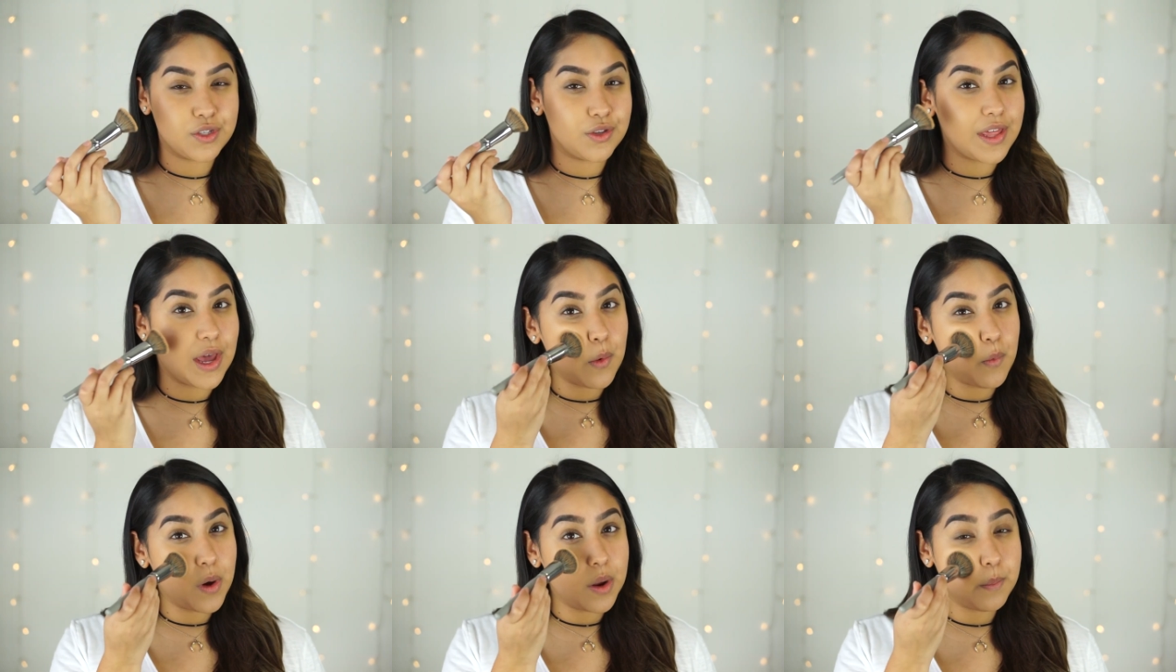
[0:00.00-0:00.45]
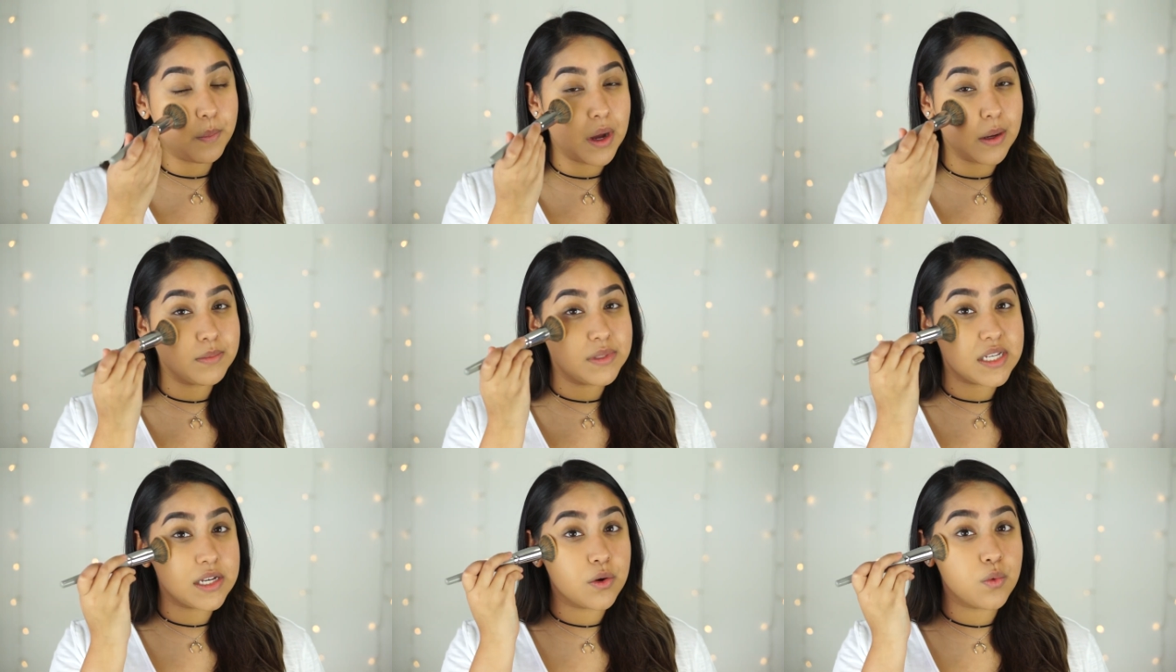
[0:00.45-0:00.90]
So that one
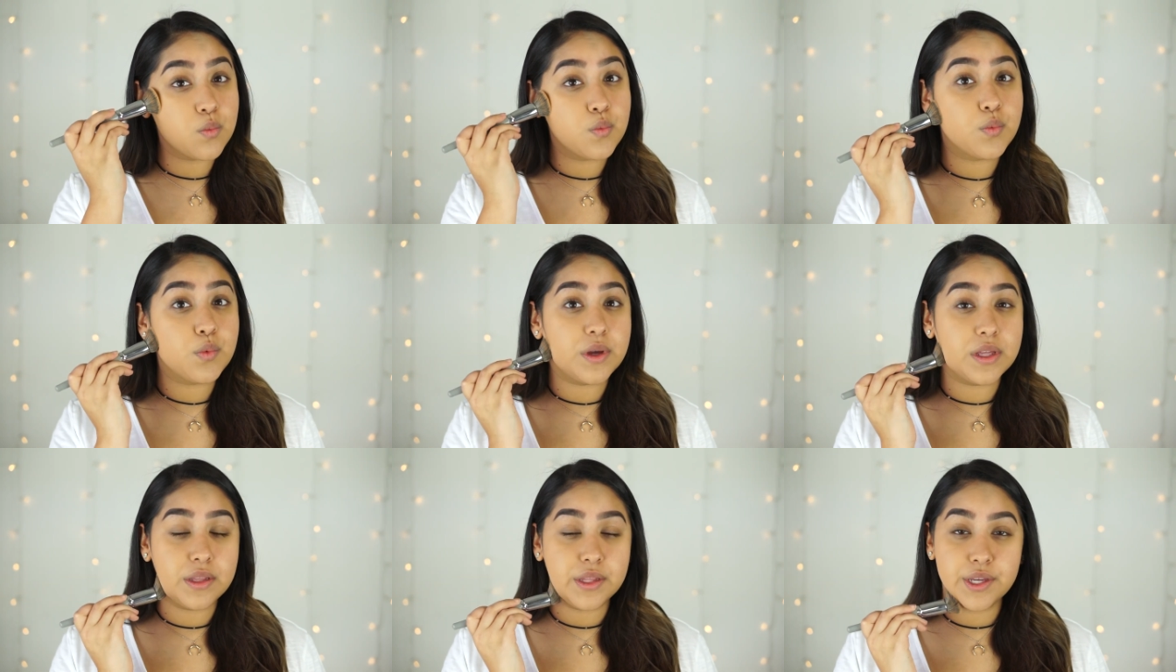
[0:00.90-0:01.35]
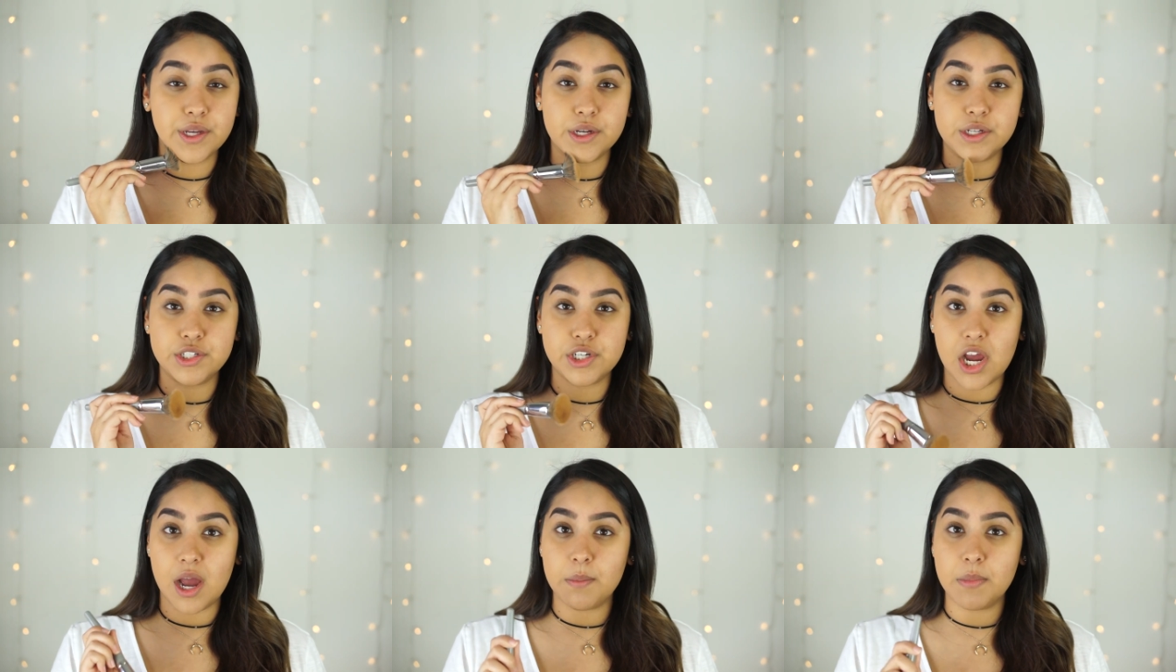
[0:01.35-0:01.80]
pump did a really
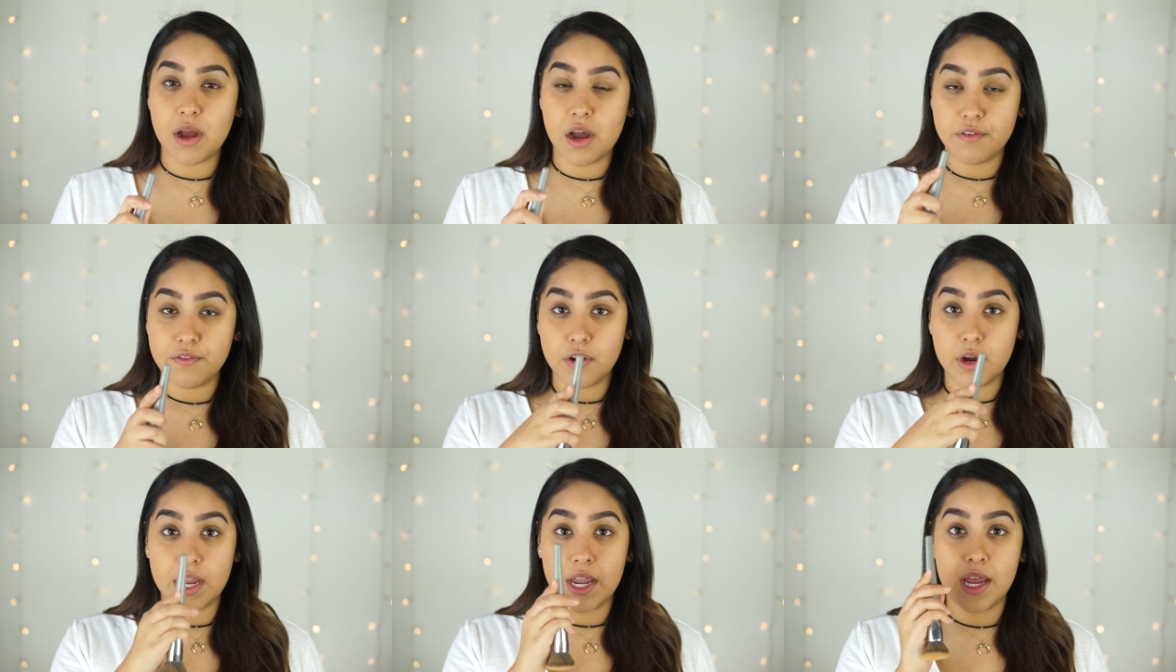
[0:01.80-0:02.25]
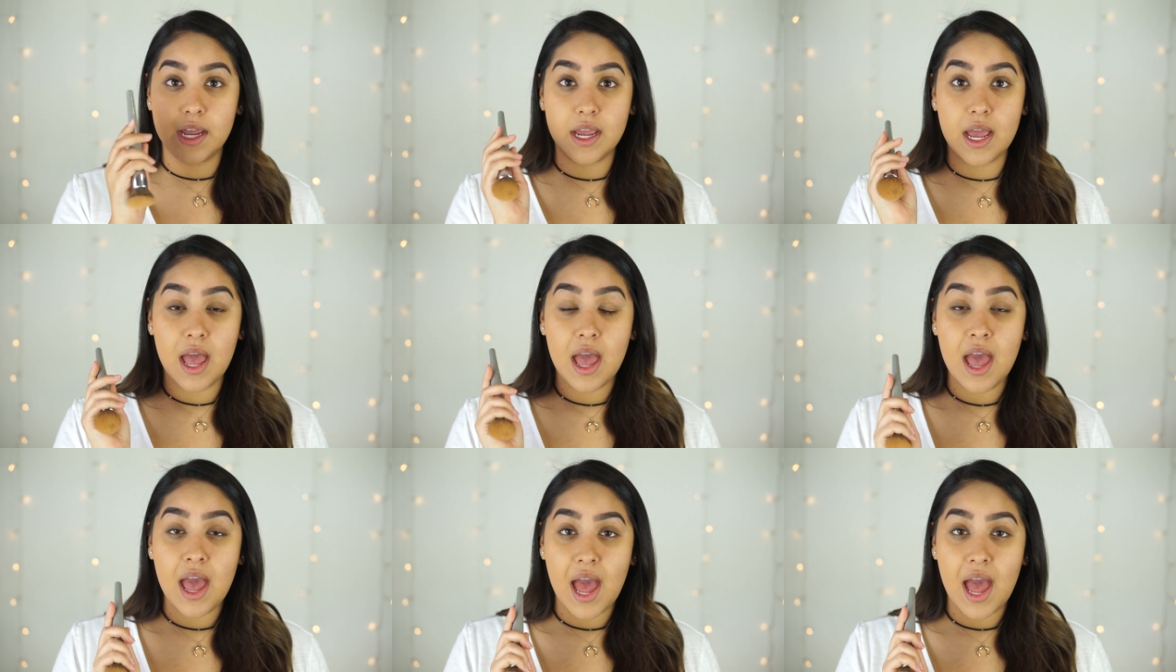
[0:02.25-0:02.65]
good job covering